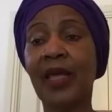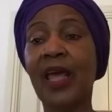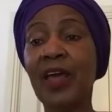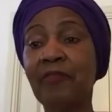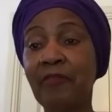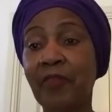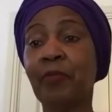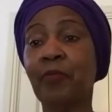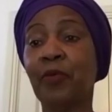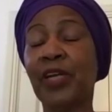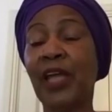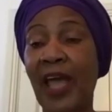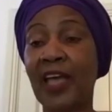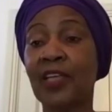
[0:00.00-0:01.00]

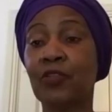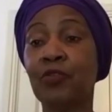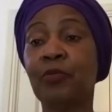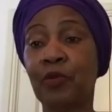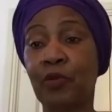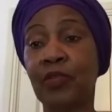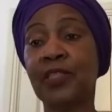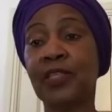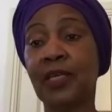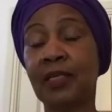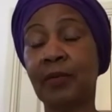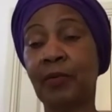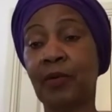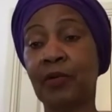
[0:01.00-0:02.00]
everybody has to be
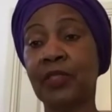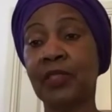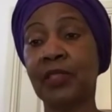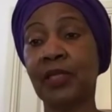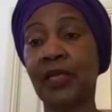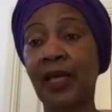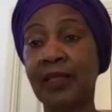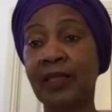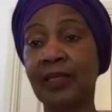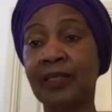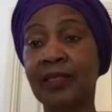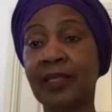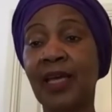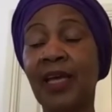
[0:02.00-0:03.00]
concerned about
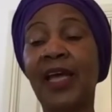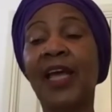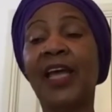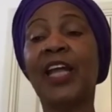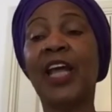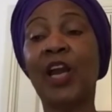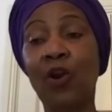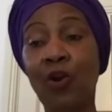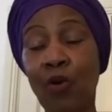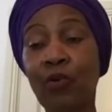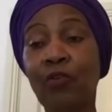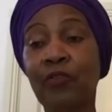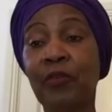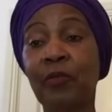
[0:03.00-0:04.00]
ethics. And a
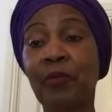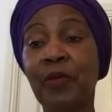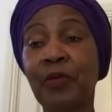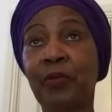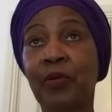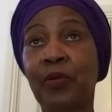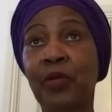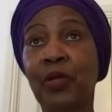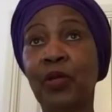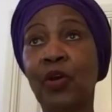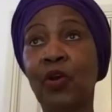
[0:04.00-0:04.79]
lot of the people